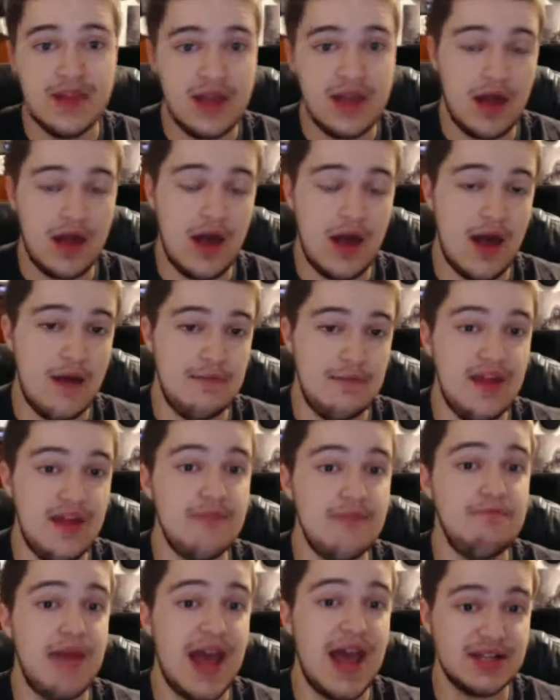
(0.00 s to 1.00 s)

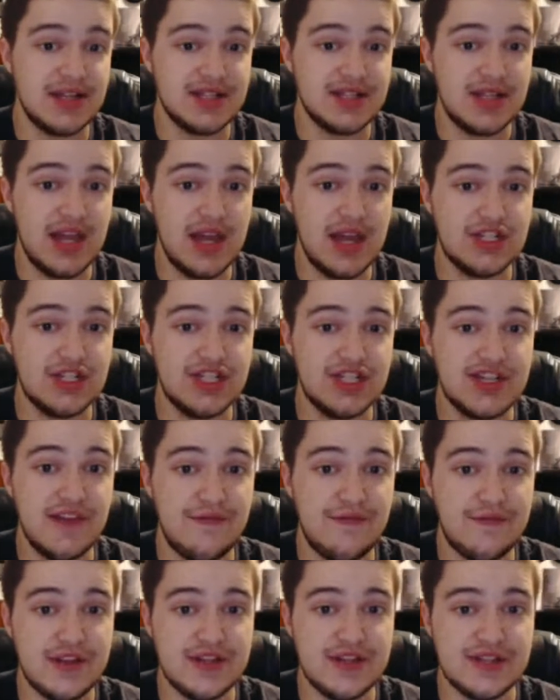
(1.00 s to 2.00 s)
Then backstage,
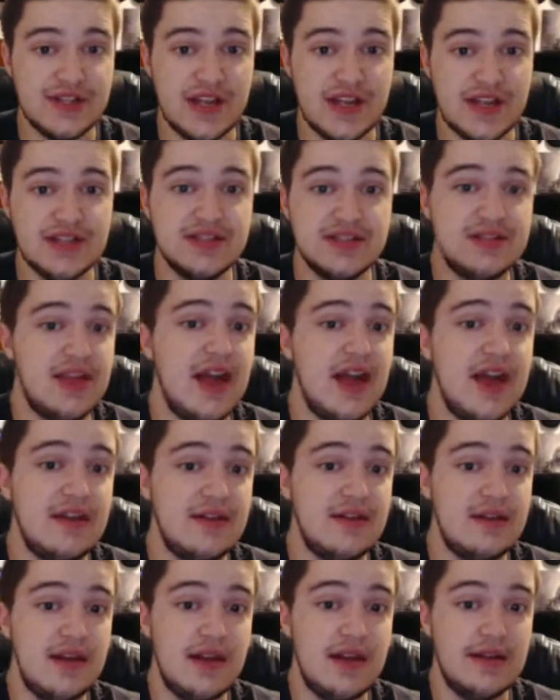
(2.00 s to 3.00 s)
Stephanie says that
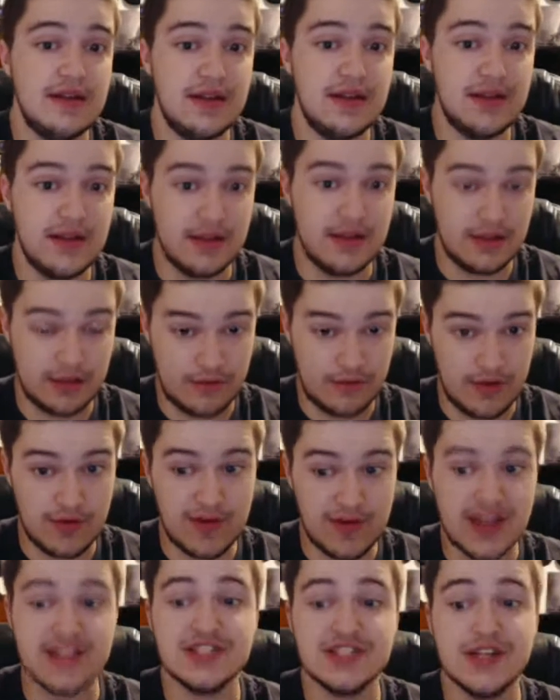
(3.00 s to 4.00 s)
in 3
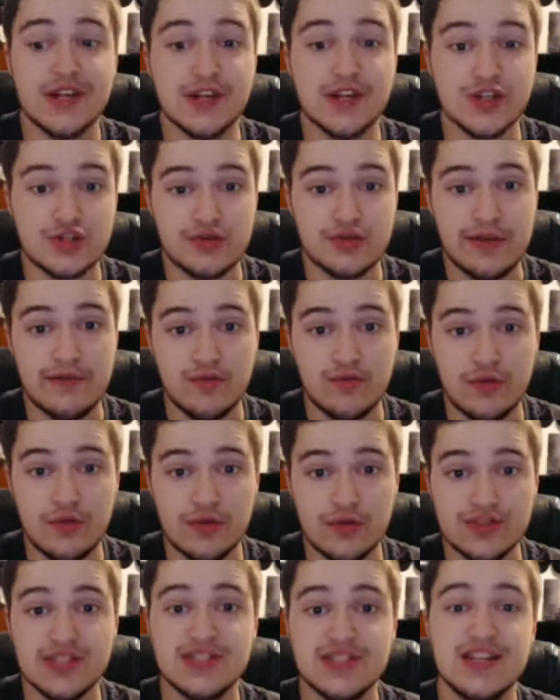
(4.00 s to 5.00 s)
weeks at Extreme
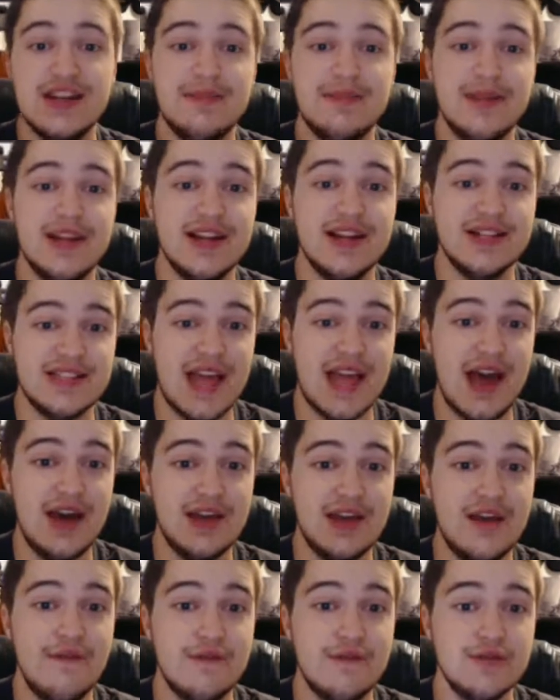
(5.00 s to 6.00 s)
Rules, it's going to be
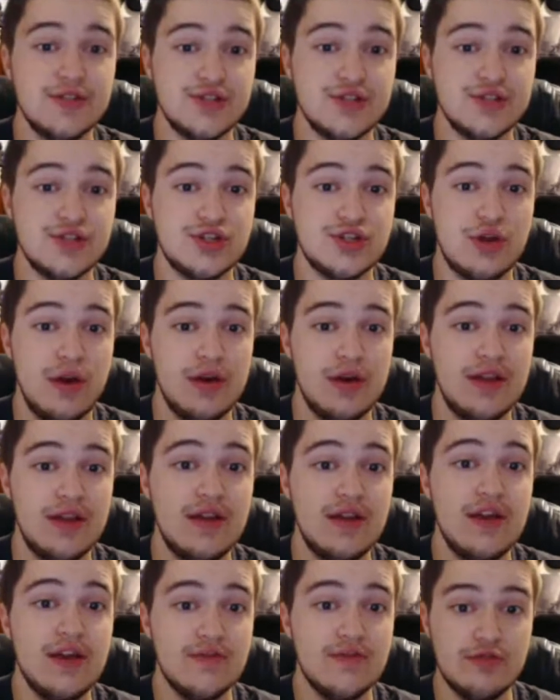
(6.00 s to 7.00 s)
Natalya versus Charlotte
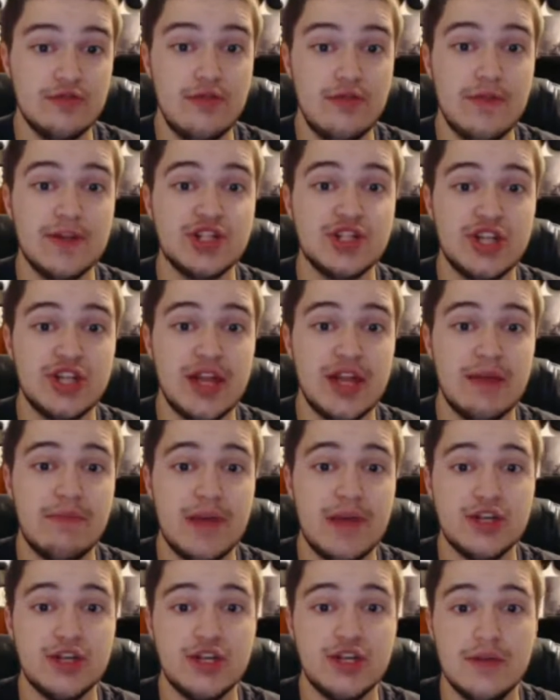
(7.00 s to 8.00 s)
for the Women's
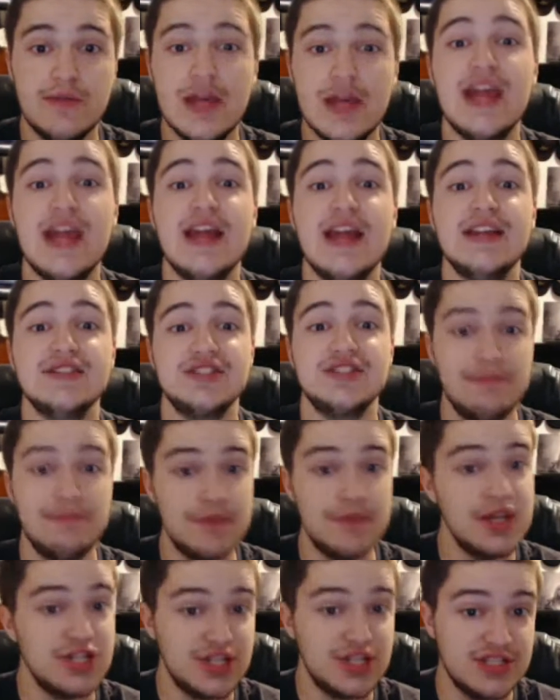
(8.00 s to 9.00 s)
Championship in a
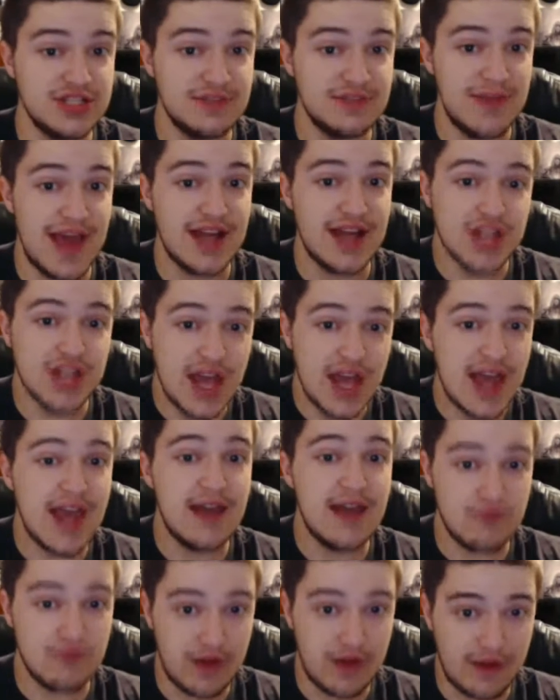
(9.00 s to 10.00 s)
submissions match,
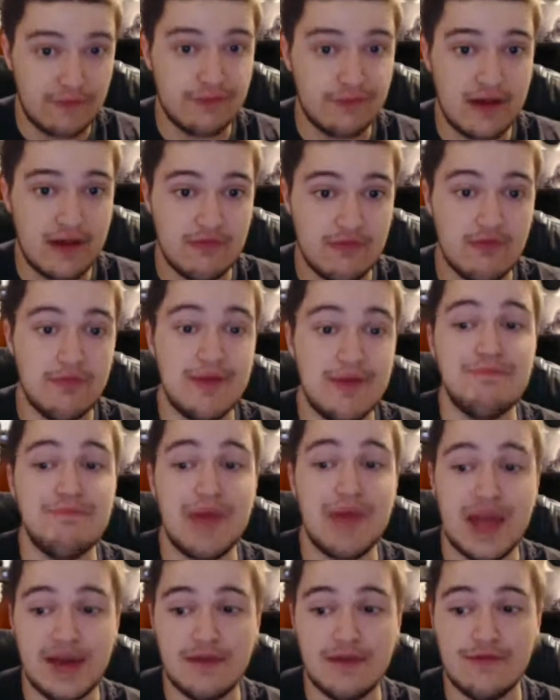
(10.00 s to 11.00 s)
and Ric Flair will be
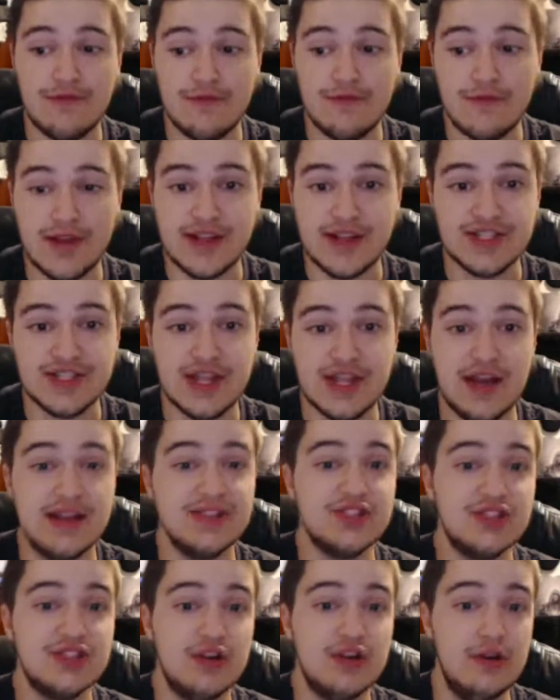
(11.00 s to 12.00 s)
banned from
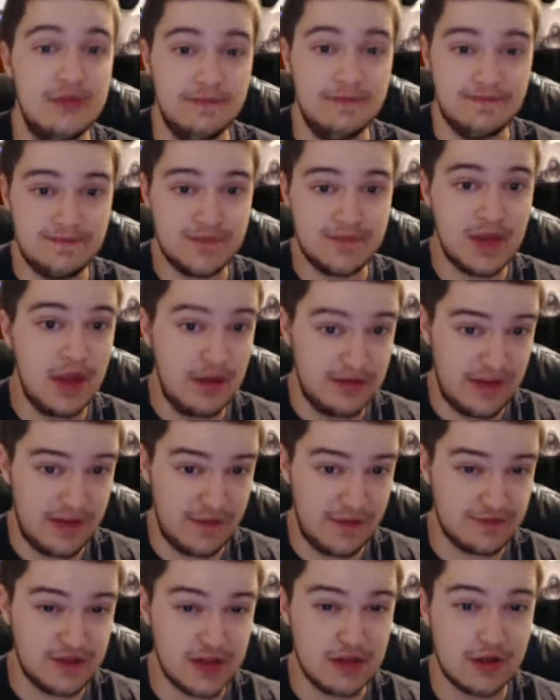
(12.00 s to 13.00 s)
ringside. So
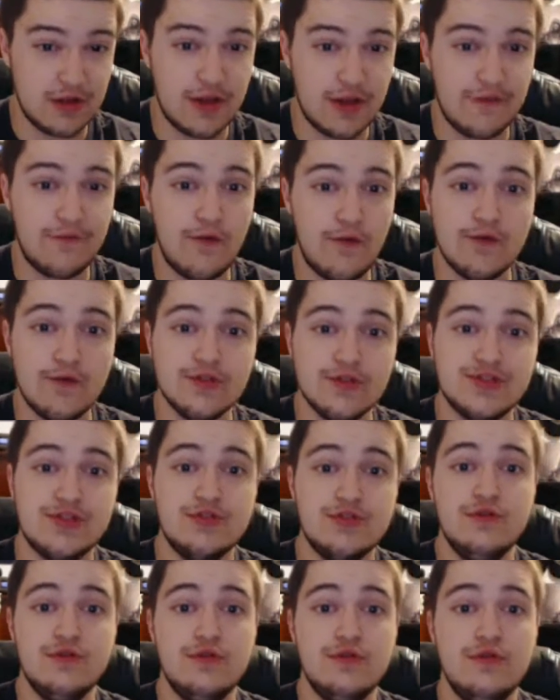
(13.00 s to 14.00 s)
definitely looking forward
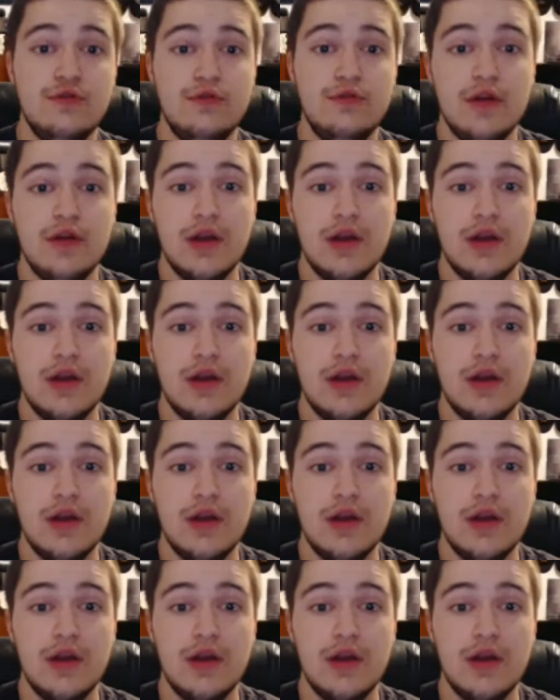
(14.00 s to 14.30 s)
to